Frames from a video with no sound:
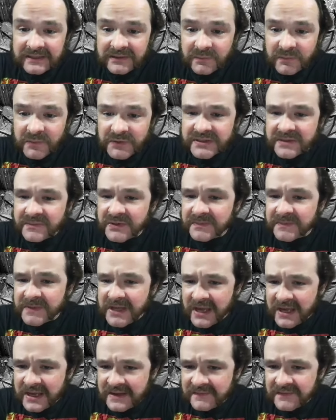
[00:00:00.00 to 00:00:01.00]
were some of the
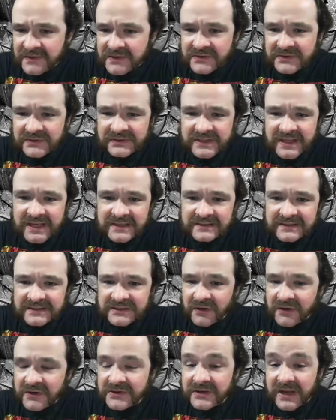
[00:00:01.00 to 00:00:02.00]
behaviors that
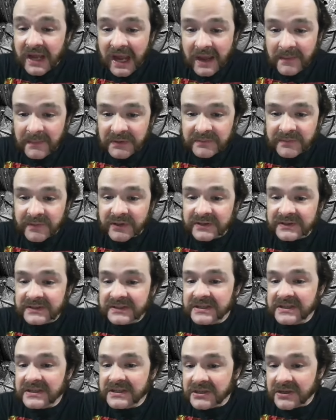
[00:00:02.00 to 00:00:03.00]
started to happen amongst
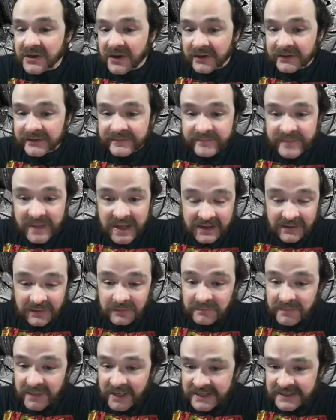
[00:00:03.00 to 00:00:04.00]
young male
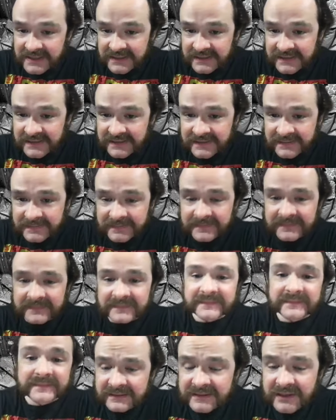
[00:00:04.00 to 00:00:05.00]
mice.
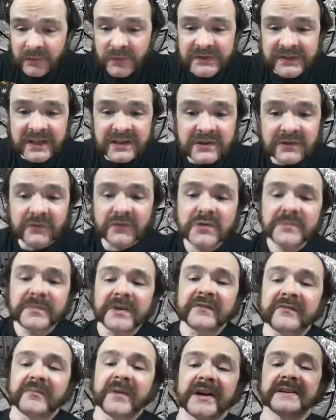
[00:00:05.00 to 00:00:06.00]
There was a group
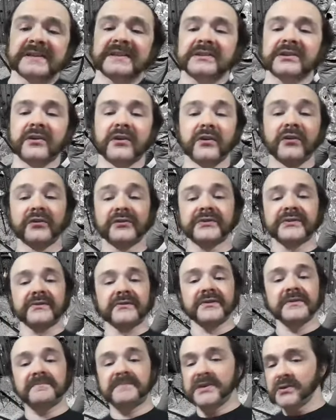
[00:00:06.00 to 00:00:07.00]
of mice called
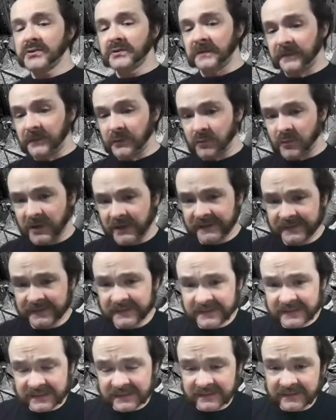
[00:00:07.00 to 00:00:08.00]
the Beautiful
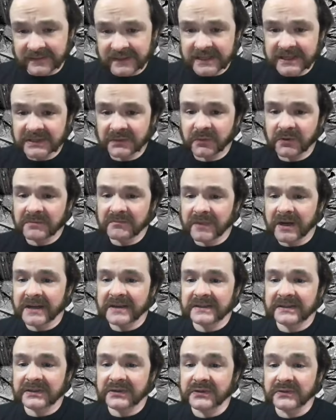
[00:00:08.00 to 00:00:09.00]
Ones. These were
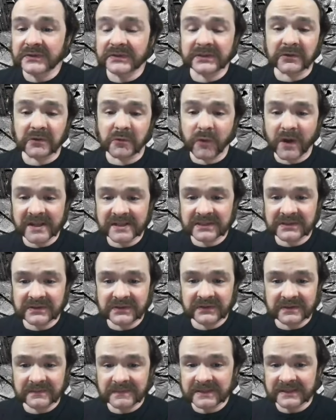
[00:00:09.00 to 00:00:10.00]
mice who
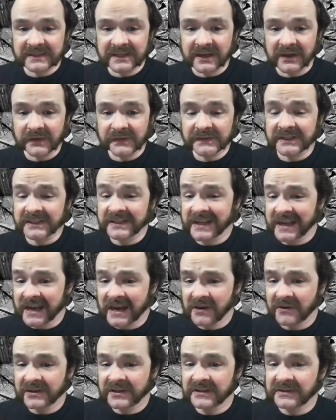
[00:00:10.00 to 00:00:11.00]
sequestered themselves in an
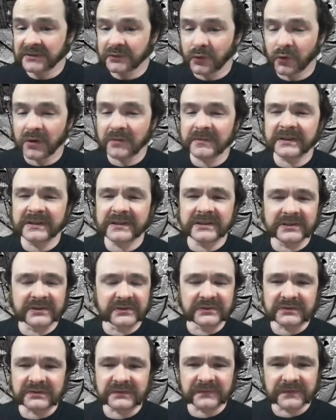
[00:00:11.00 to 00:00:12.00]
area normally
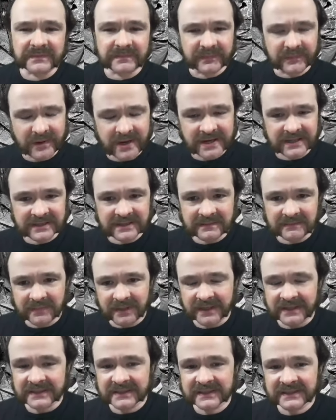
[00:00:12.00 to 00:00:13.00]
used for pregnant
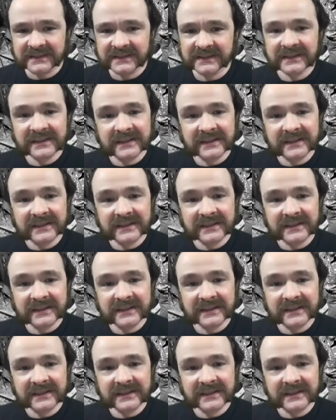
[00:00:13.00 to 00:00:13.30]
mice,